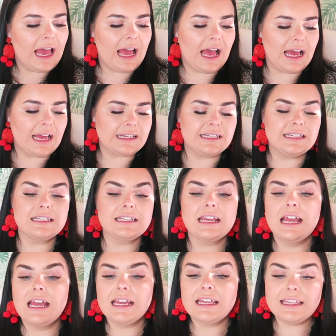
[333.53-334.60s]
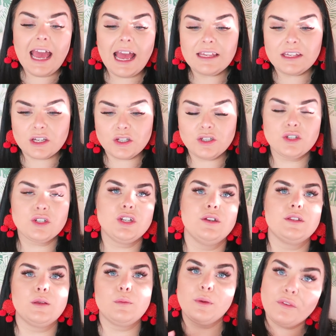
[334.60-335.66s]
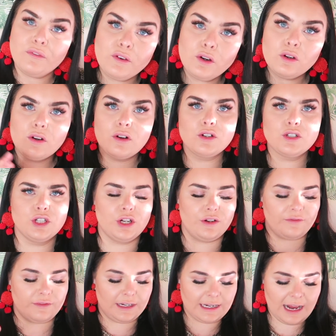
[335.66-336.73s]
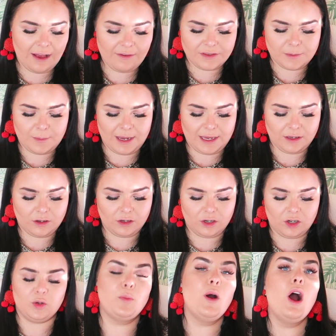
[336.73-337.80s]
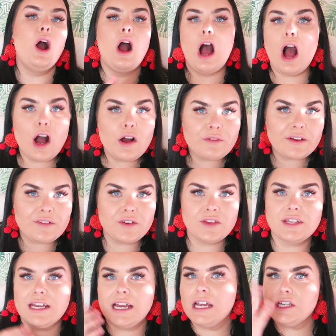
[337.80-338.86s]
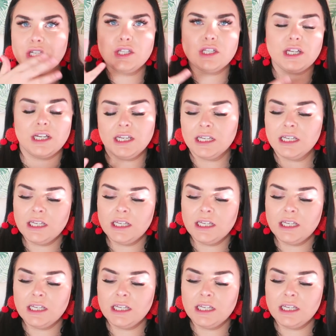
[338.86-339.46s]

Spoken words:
And yeah, you can just use it before, during, after makeup, halfway through the day, just to